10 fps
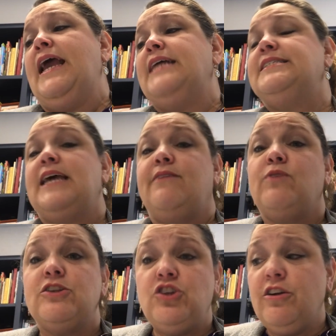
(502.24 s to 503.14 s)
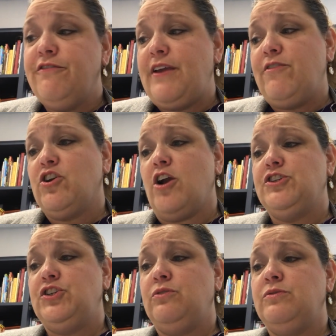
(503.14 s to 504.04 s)
Instead of watching her favorite
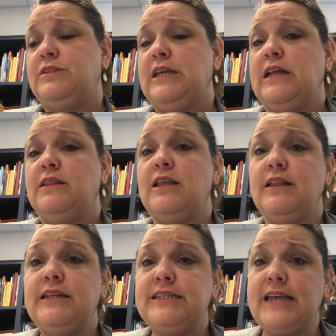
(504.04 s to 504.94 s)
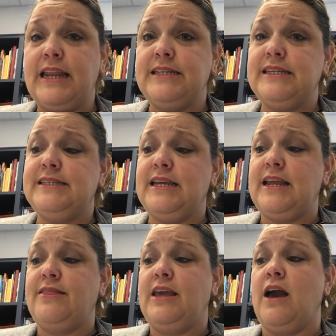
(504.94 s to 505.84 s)
cartoons, Lilly decided to
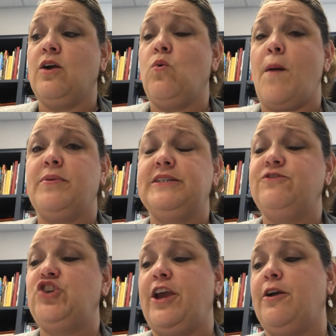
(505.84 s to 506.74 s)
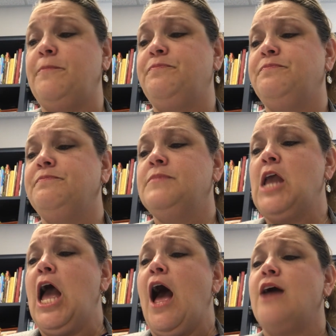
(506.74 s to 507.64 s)
sit in the uncooperative chair.
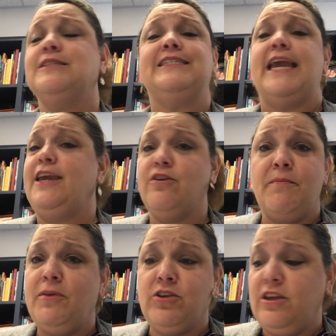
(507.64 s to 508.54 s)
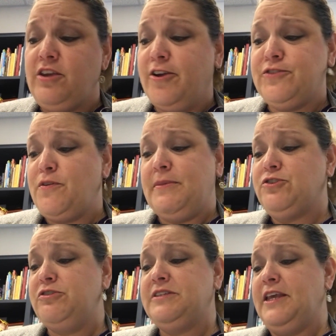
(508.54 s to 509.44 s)
"I'll stay here a million years from
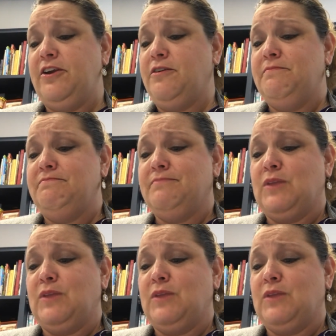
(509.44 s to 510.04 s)
Mr. Slinger.